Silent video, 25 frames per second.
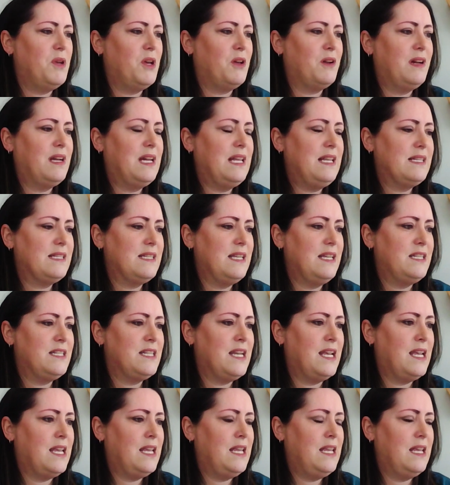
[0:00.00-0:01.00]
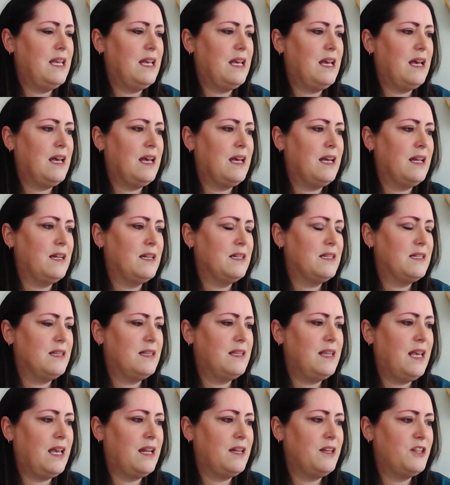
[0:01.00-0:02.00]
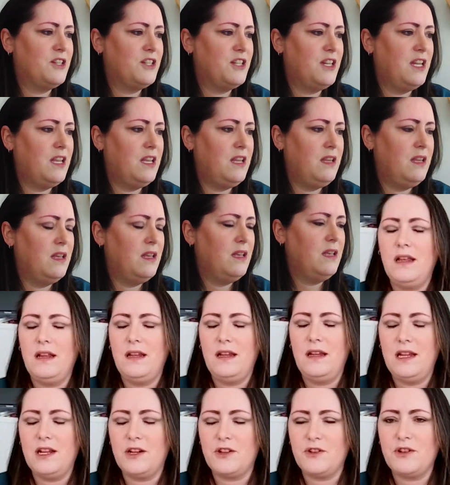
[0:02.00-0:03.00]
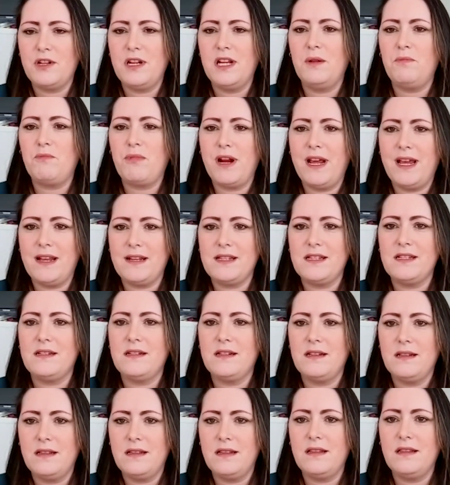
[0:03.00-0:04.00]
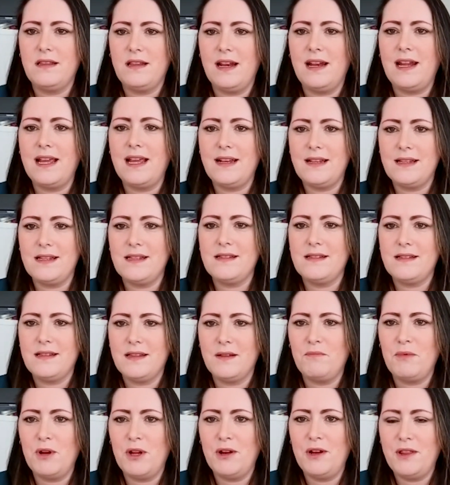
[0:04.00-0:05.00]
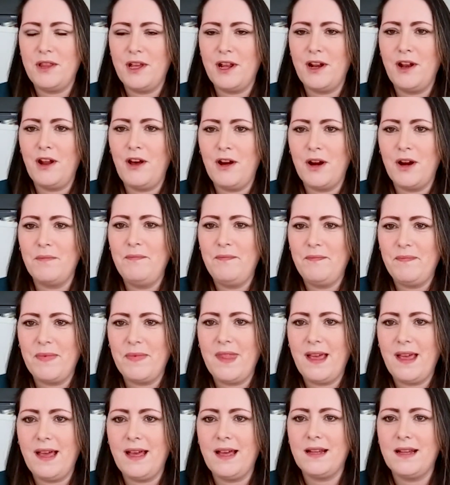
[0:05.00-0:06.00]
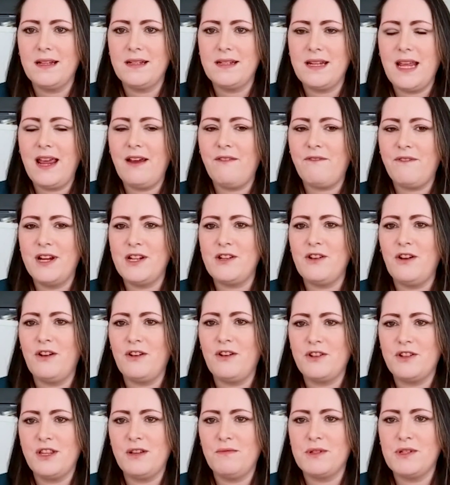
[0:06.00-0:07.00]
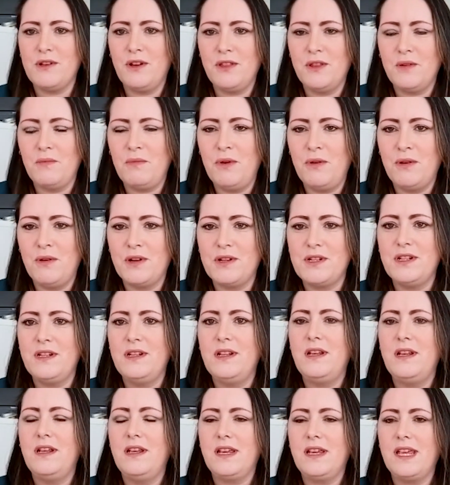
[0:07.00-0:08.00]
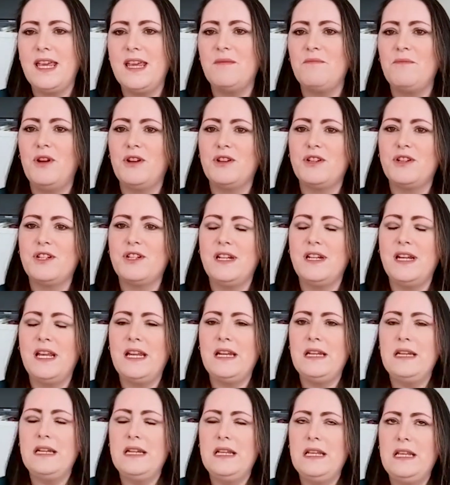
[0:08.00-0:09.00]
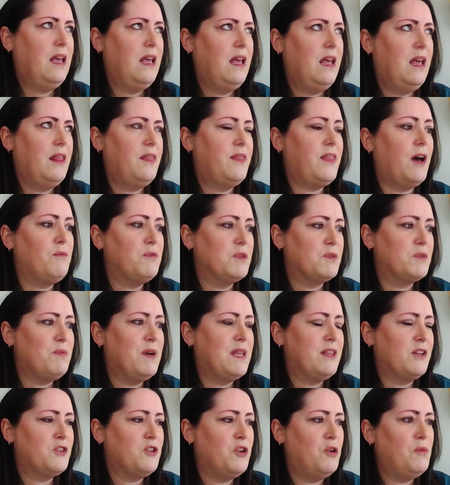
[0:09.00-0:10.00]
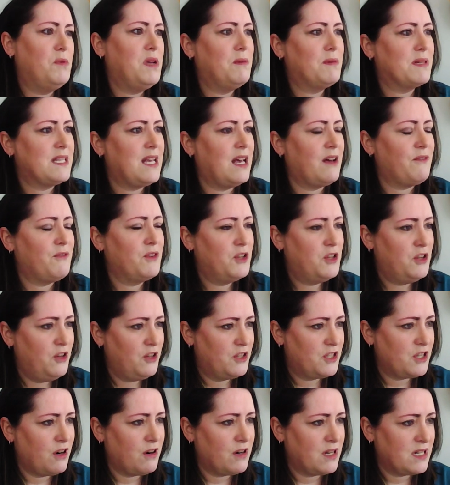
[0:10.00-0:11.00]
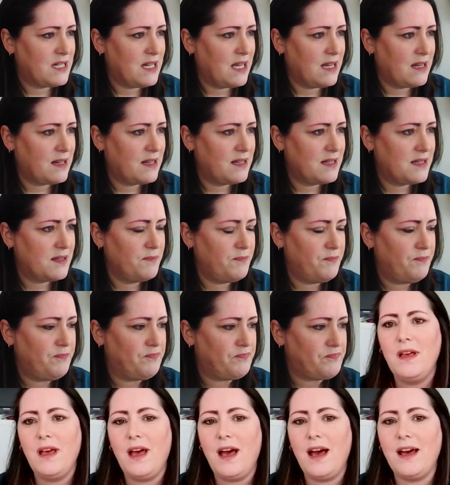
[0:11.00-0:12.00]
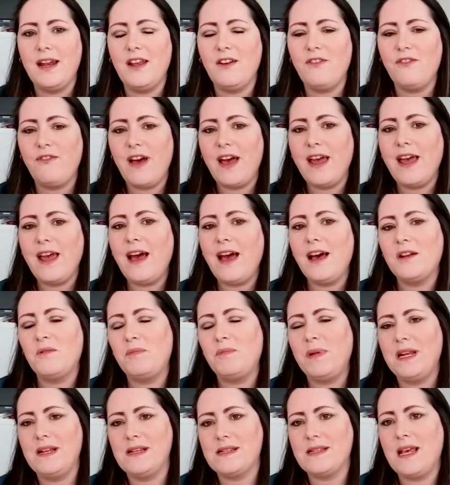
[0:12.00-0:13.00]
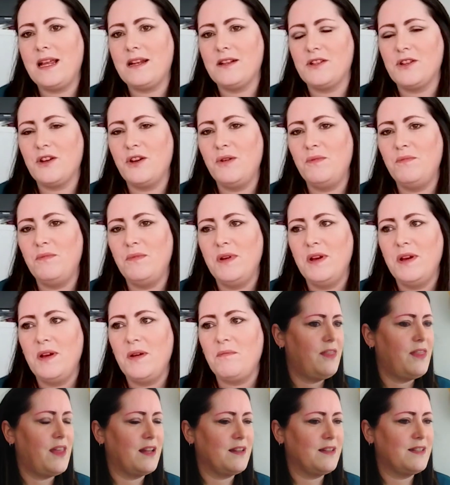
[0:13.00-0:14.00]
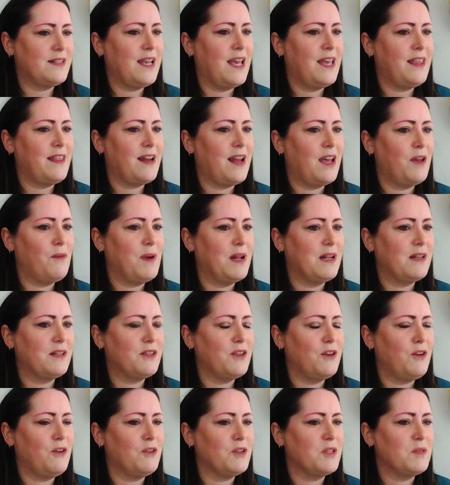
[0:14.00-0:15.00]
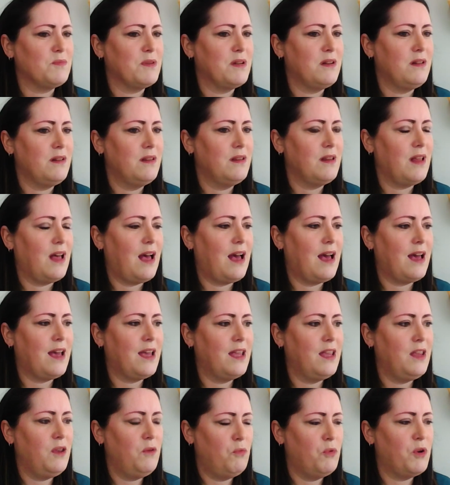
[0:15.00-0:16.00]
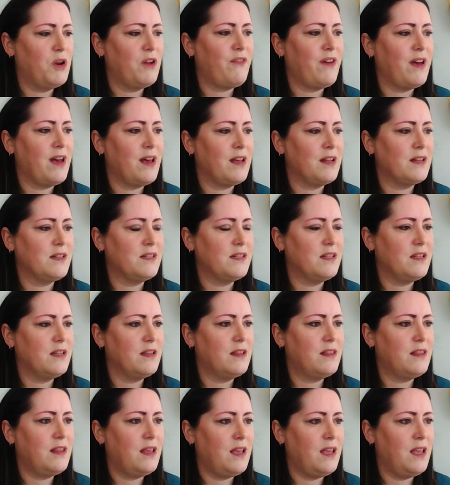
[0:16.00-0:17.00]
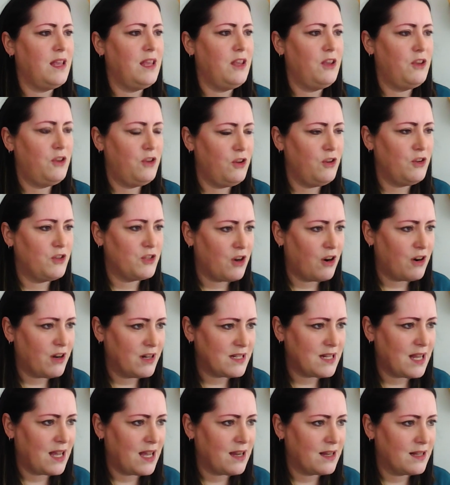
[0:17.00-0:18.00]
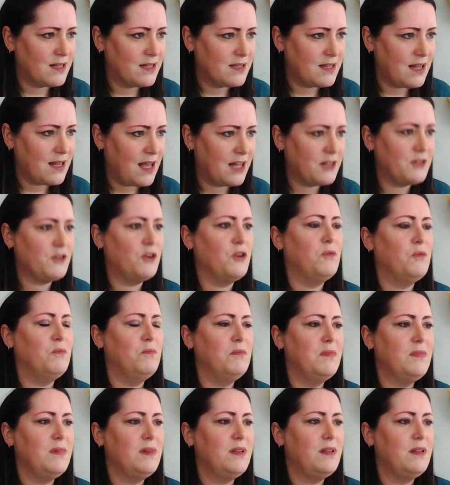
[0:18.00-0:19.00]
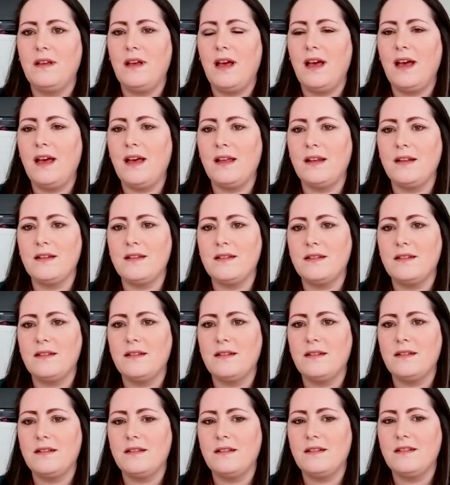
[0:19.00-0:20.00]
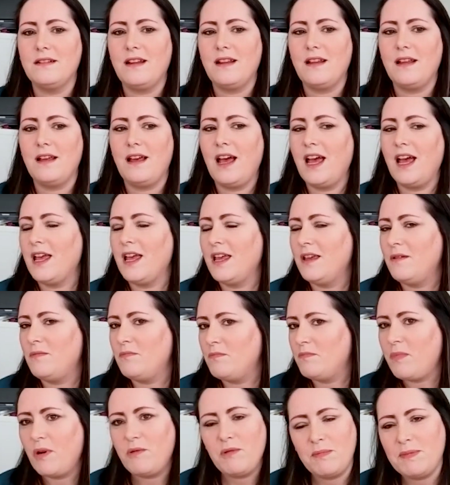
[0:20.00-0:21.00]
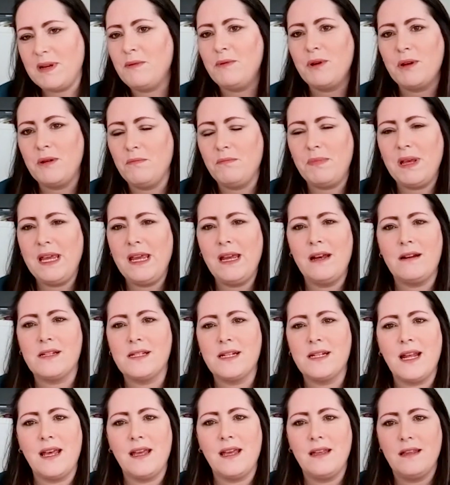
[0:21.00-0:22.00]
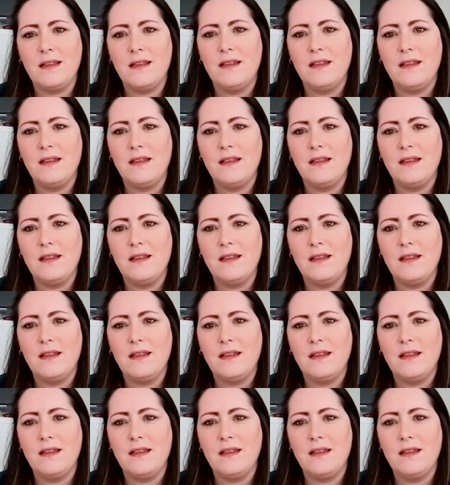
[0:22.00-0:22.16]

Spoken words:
me on an ECG, and then she literally pressed the lights, the alarm, and every doctor that was on the ward came rushing in. That was when they told me I was having huge heart attacks. And if I had been sent home that day that I went to the hospital, I would have had the huge heart attacks at home, and I probably wouldn't be here today.